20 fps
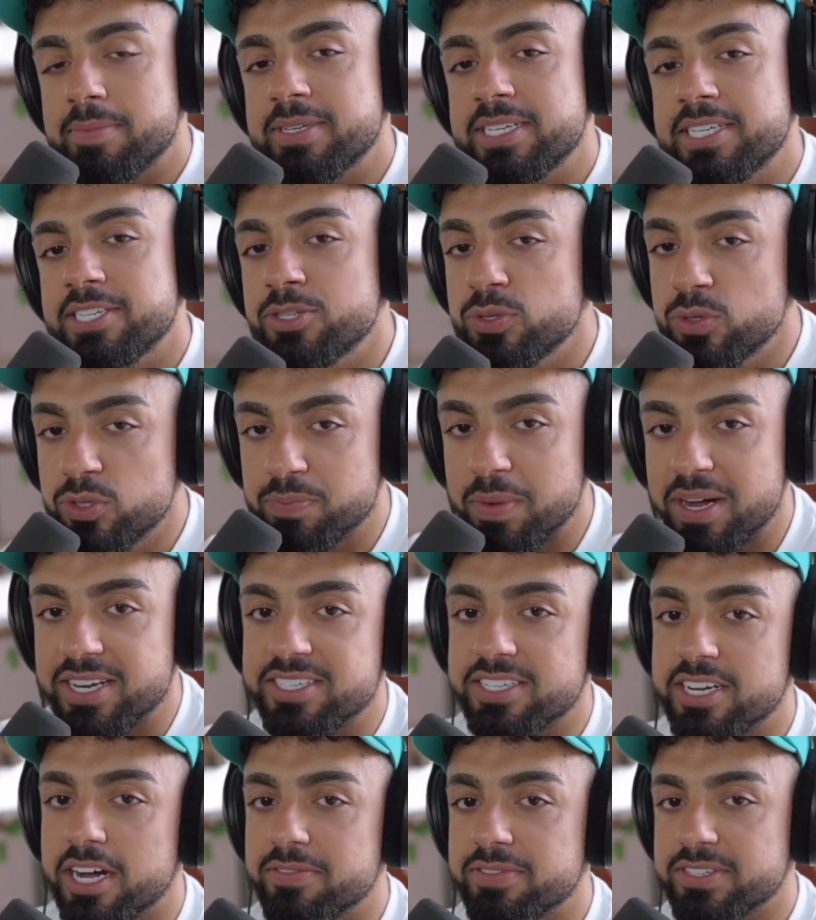me use
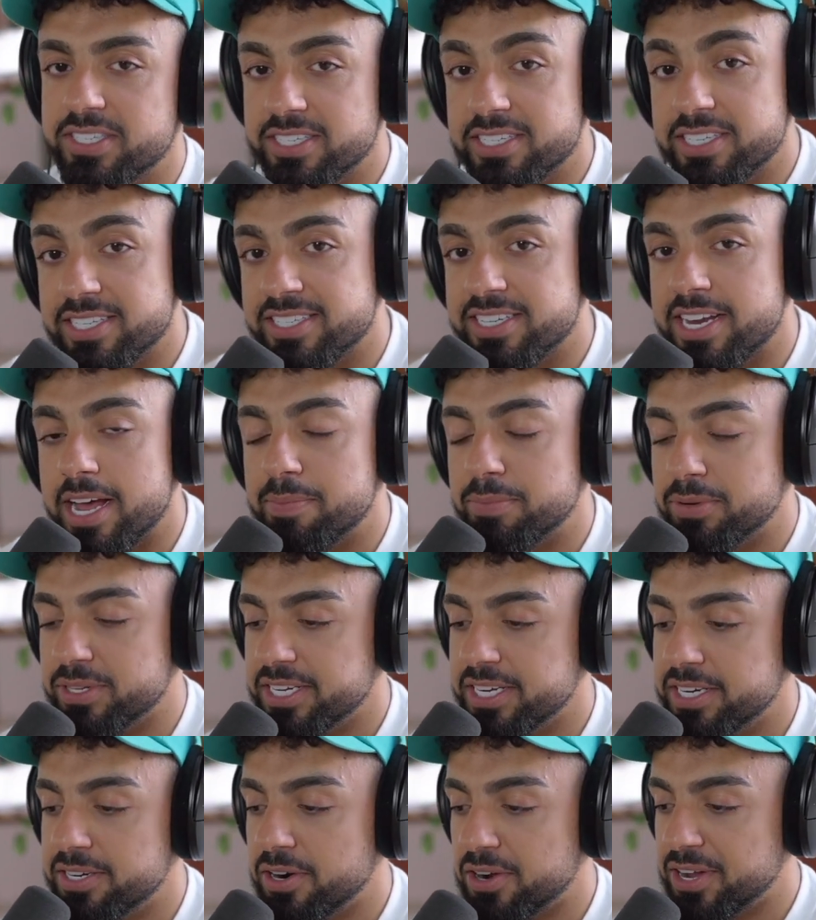myself as an example
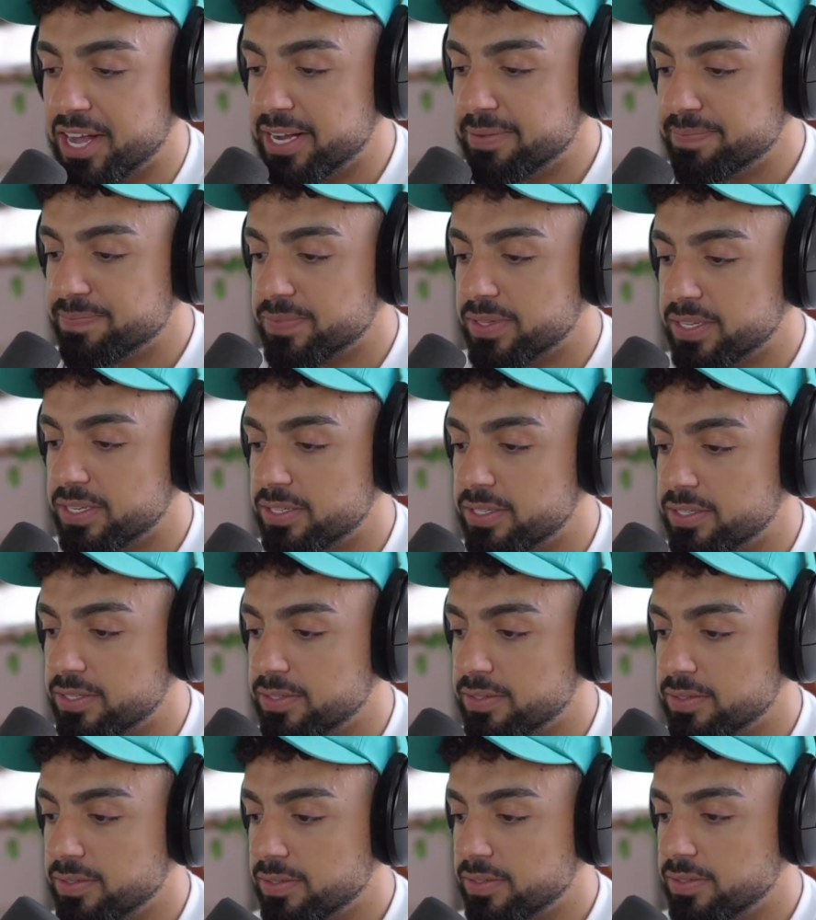here, okay?
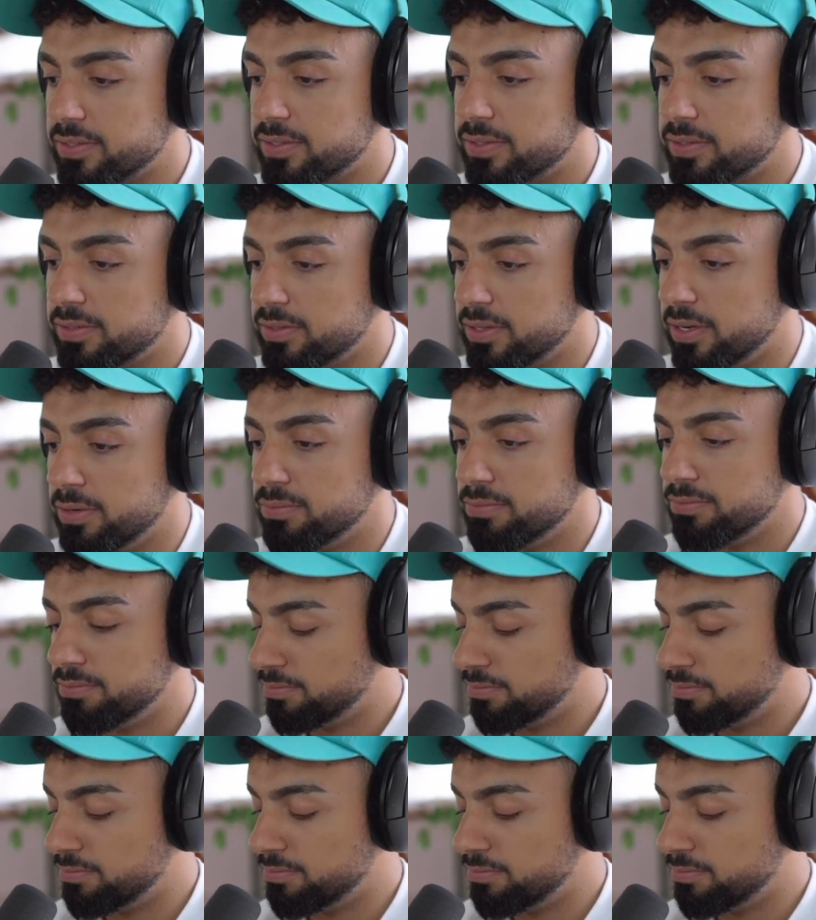Oh,